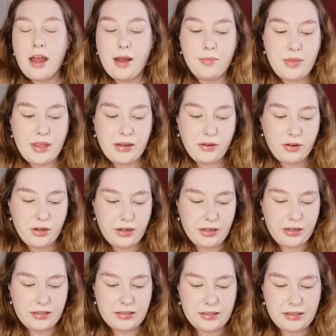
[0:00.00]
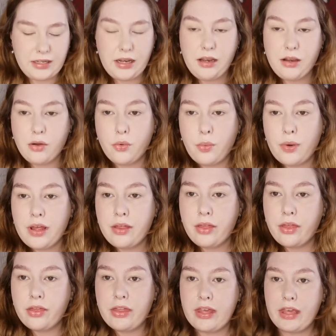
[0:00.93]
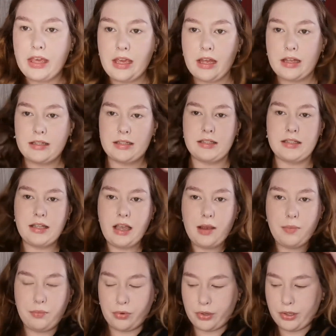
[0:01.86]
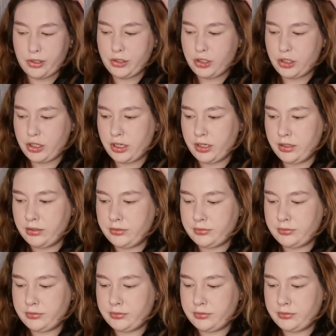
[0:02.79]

I'm then gonna stick with the same brush.